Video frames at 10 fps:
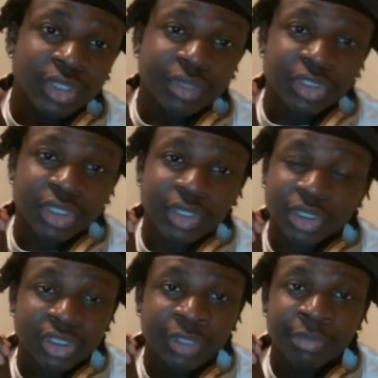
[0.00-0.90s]
daily routine
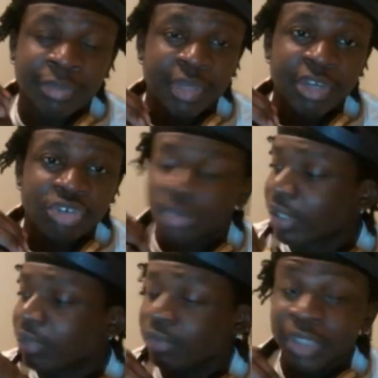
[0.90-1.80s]
is simply pleasure.
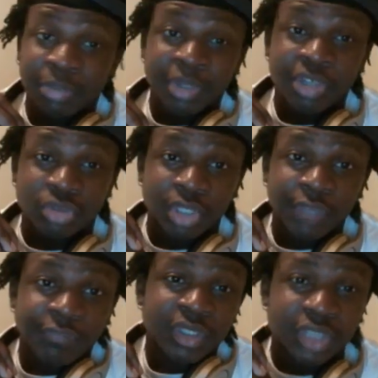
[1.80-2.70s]
Like I wrote down, pleasure.
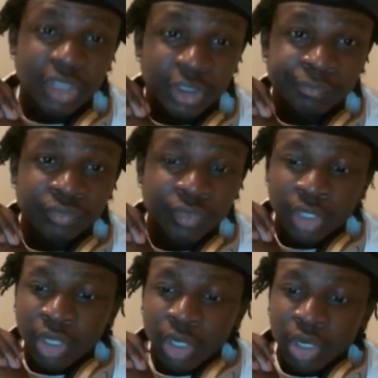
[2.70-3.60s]
It feels good.
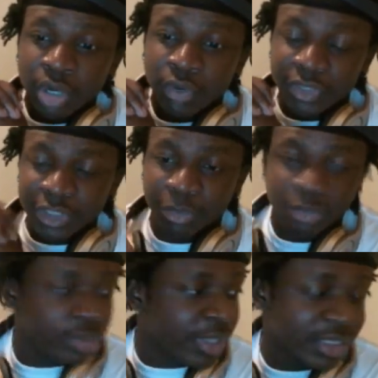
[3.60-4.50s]
For example,
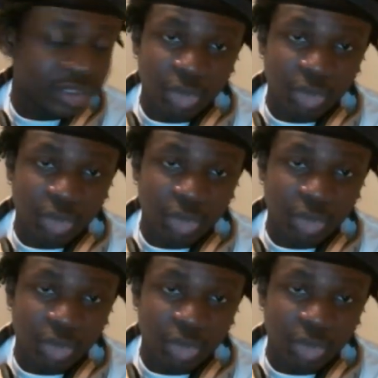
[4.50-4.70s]
you guys